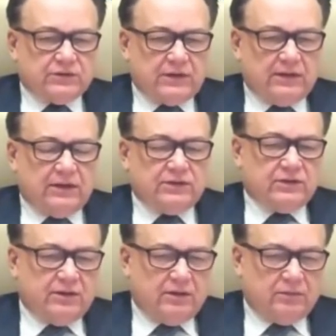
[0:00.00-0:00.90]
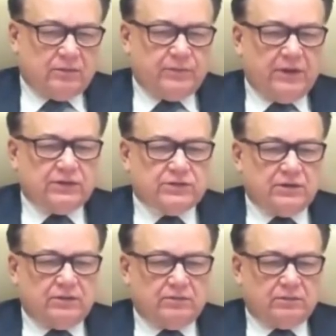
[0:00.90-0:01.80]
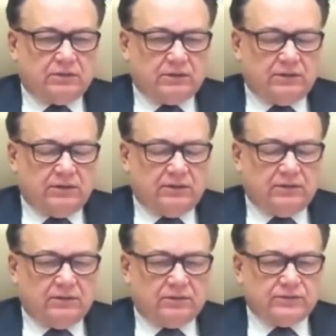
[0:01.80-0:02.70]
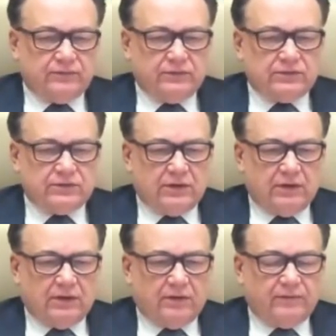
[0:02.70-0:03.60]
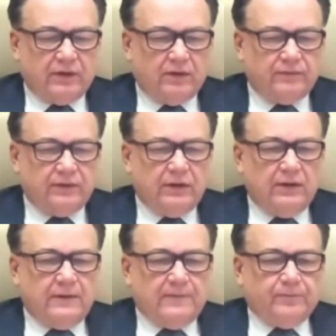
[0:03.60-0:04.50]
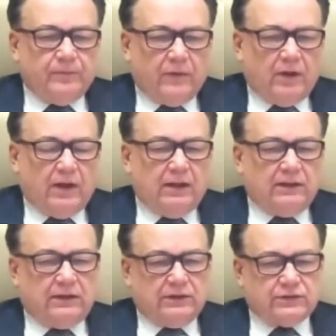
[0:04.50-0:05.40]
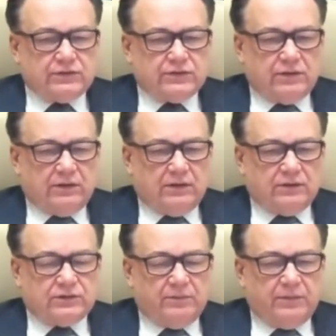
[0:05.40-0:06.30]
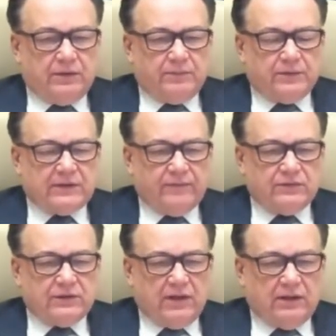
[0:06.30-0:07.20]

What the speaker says: We should exploit these alternative methods for getting around, and